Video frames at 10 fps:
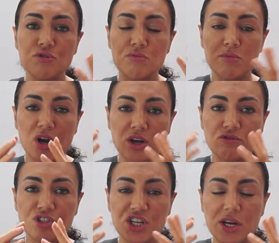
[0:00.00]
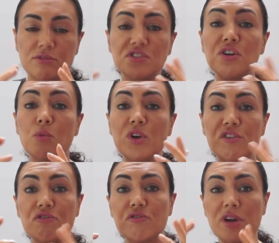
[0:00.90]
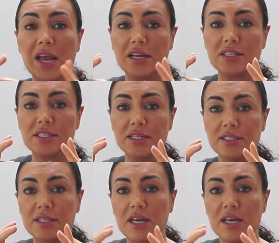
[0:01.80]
the micro channels that we've created,